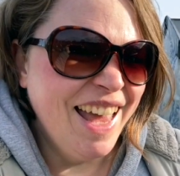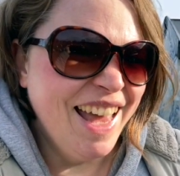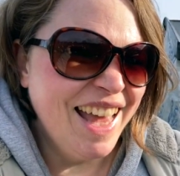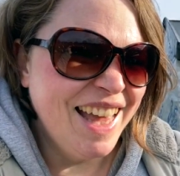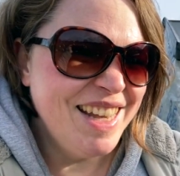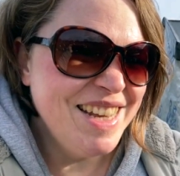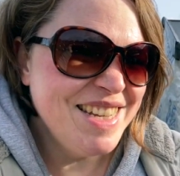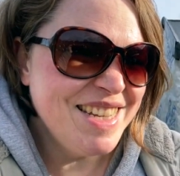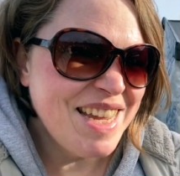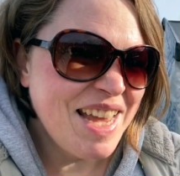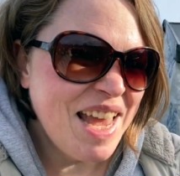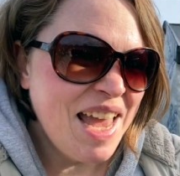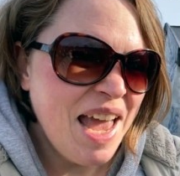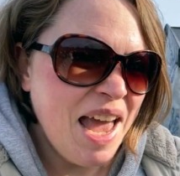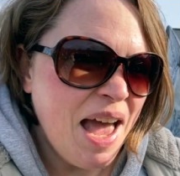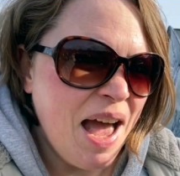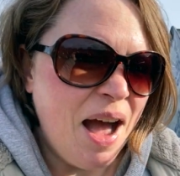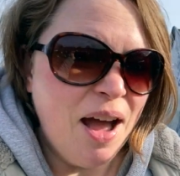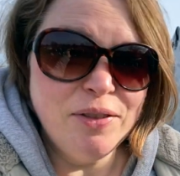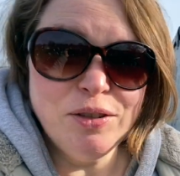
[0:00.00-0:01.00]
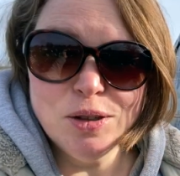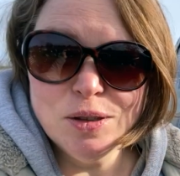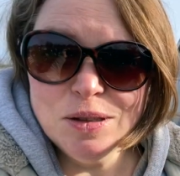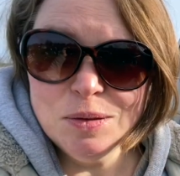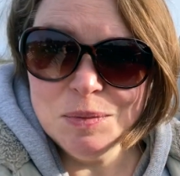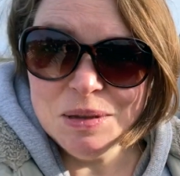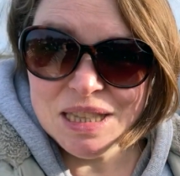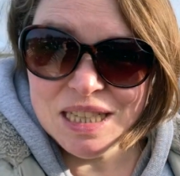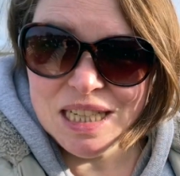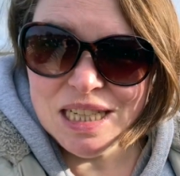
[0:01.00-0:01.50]
And I've got
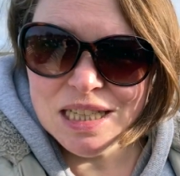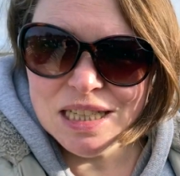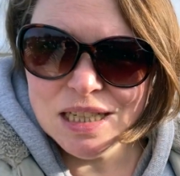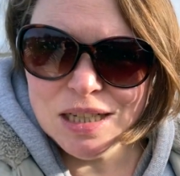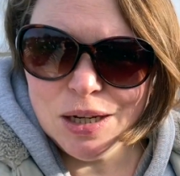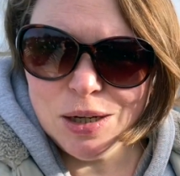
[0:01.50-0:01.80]
some seeds to